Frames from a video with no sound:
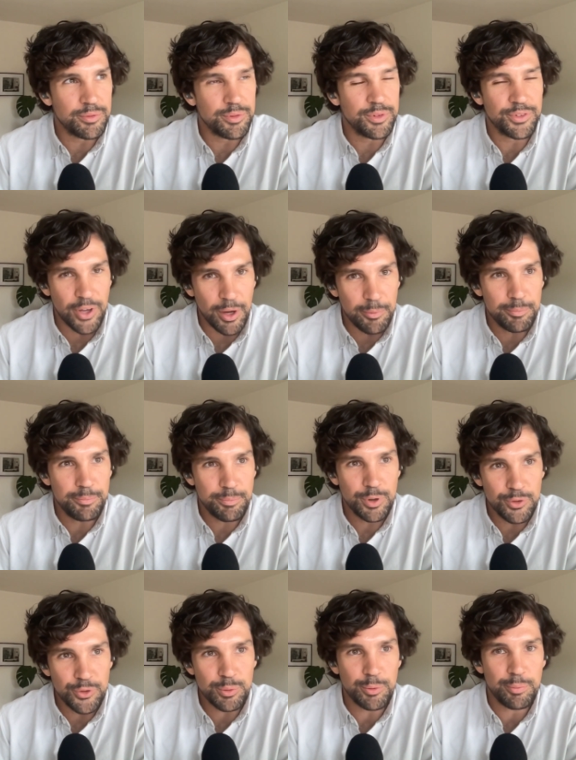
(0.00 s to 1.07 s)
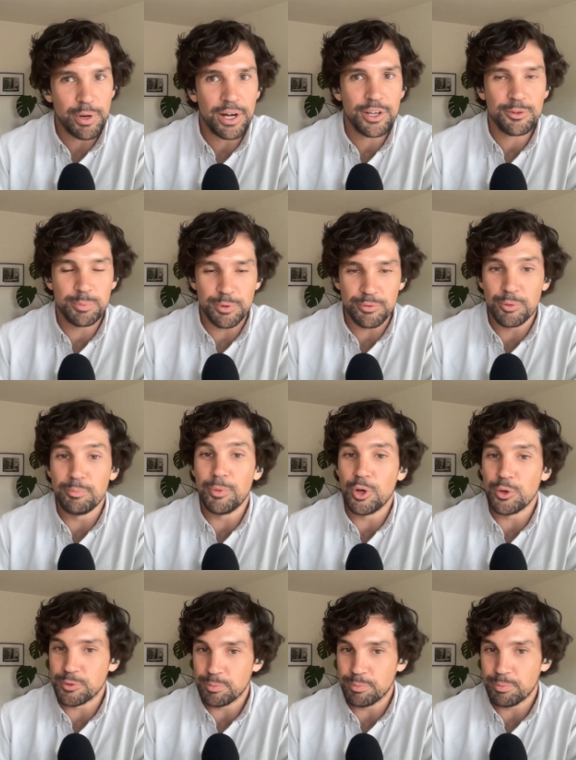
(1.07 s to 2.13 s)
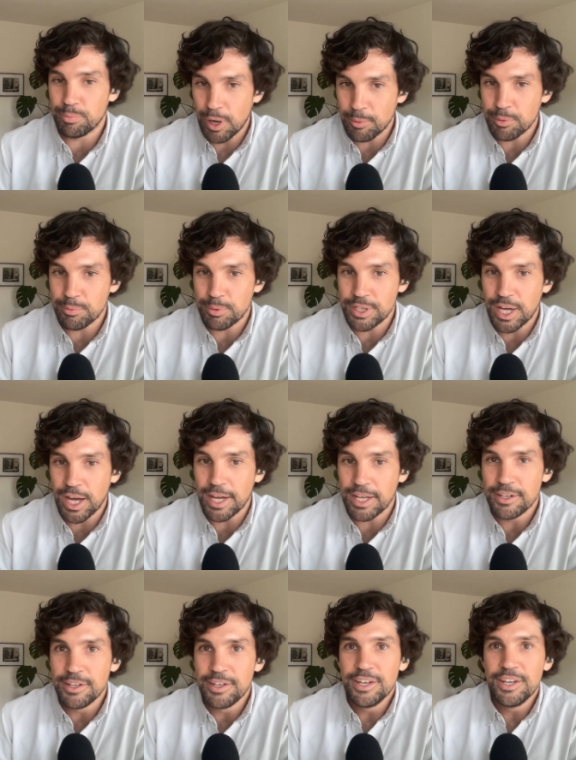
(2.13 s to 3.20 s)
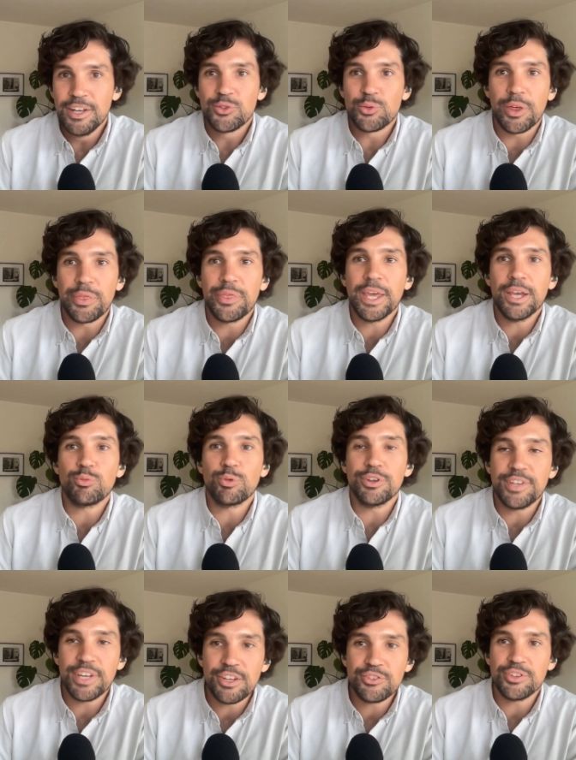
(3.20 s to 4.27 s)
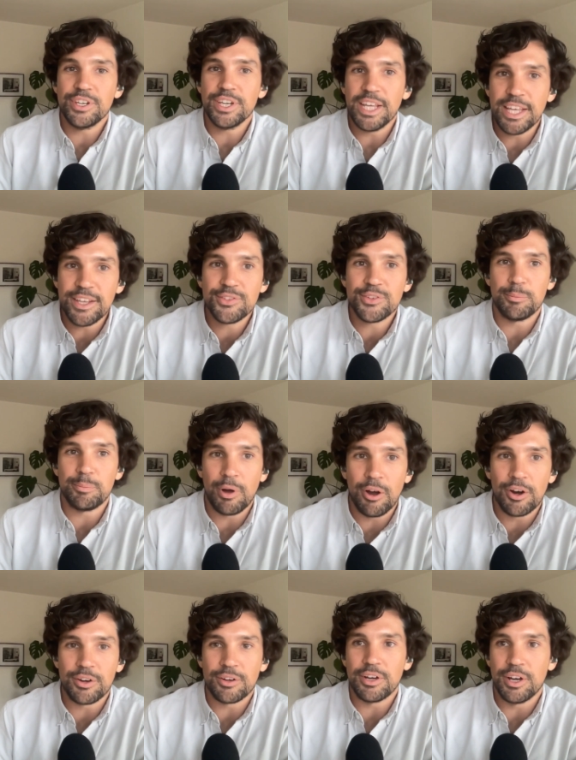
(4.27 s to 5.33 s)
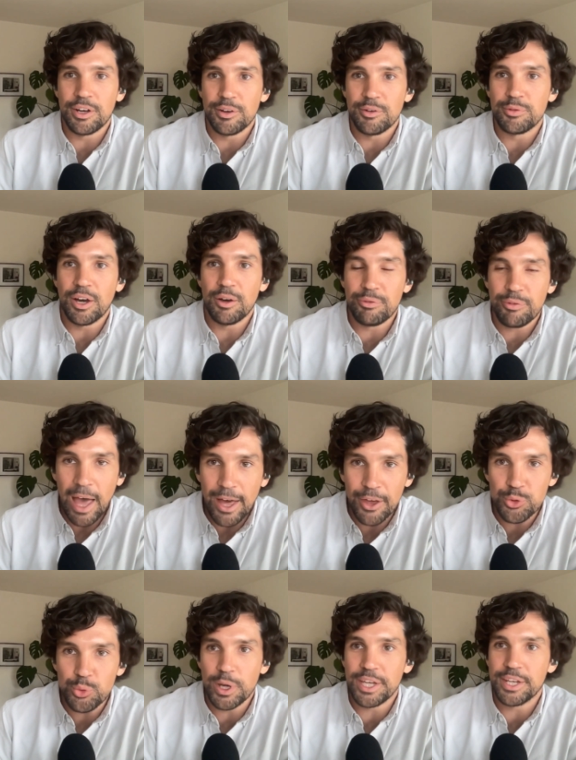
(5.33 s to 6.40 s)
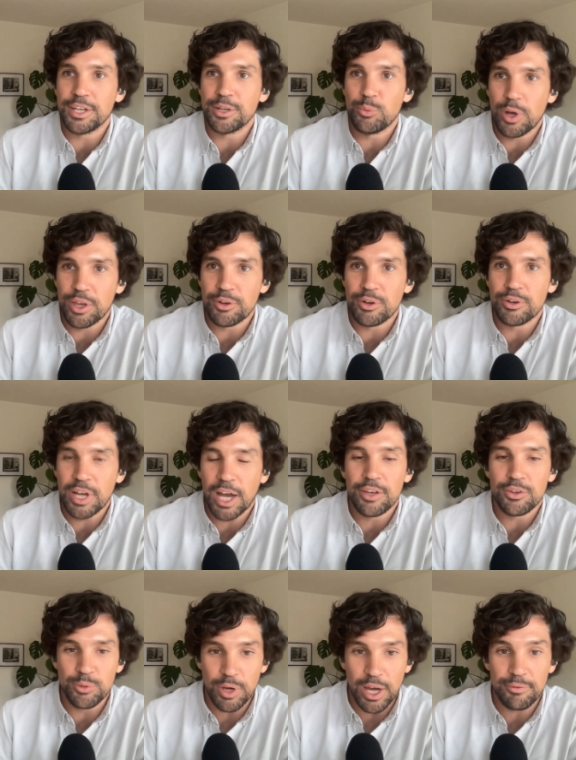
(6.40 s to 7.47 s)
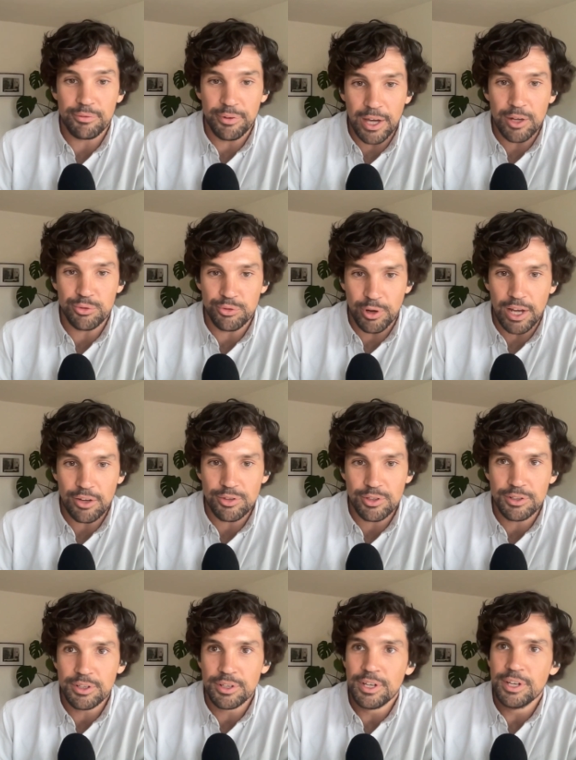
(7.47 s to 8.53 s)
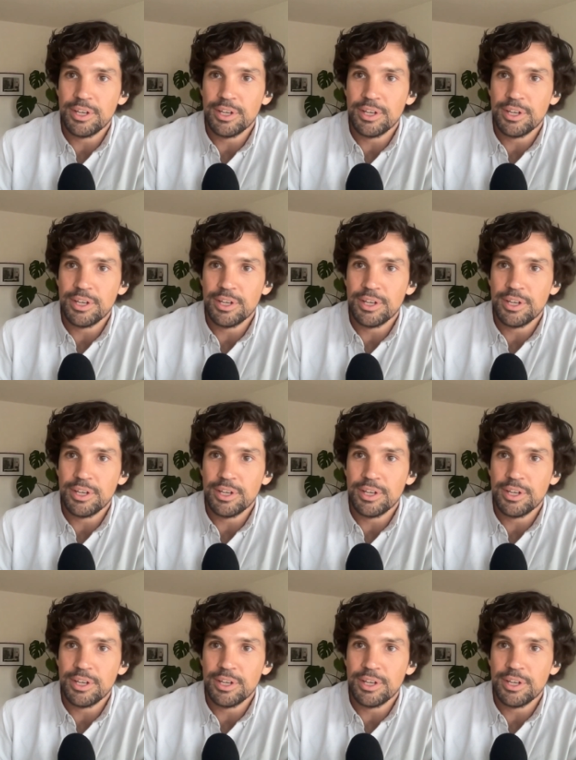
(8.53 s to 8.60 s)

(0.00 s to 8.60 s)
some consumer products, but for most, probably not. So I think retention is a part of evaluating whether or not you have found traction.